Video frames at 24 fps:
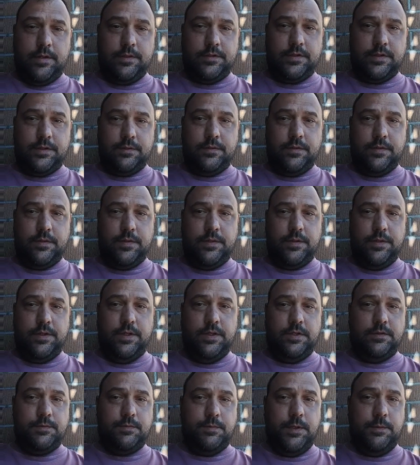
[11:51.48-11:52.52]
So
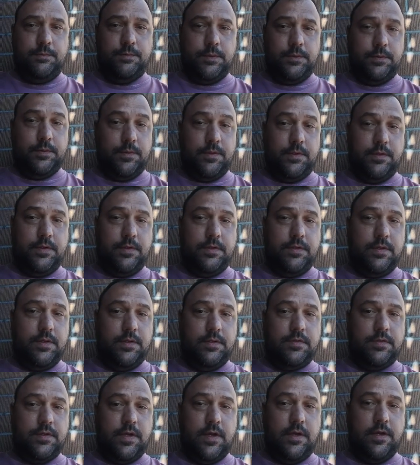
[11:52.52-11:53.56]
these people,
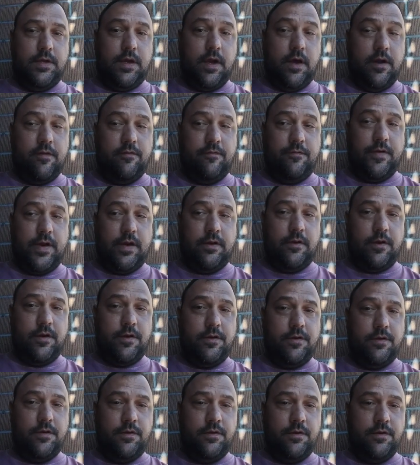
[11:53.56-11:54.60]
it's an
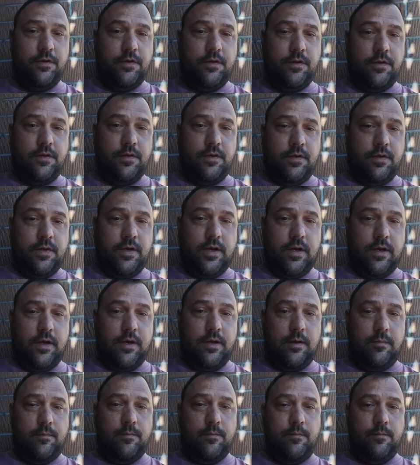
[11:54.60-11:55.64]
unfettered
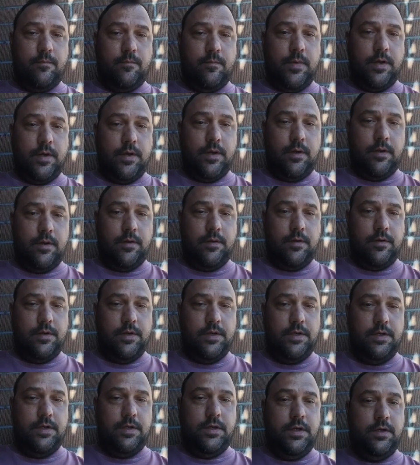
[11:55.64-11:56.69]

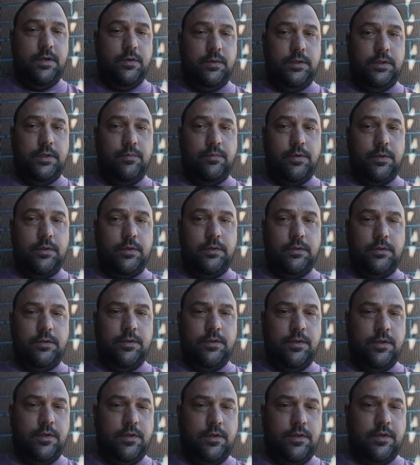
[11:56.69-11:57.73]
neoliberal
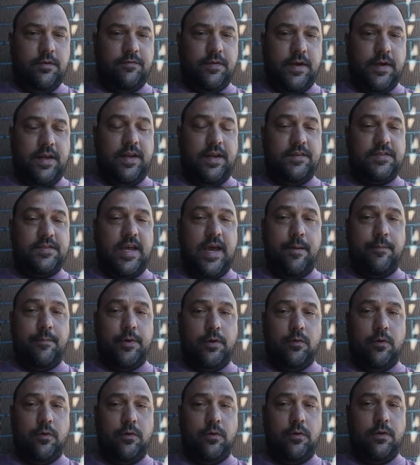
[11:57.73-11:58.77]
finance
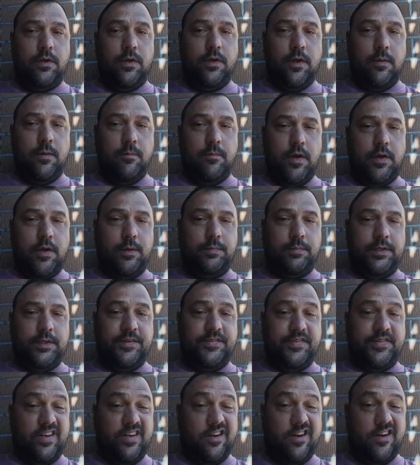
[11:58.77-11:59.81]
capital
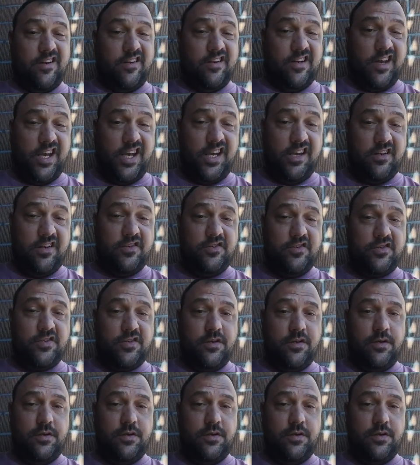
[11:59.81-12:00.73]
marketplace and an unhinged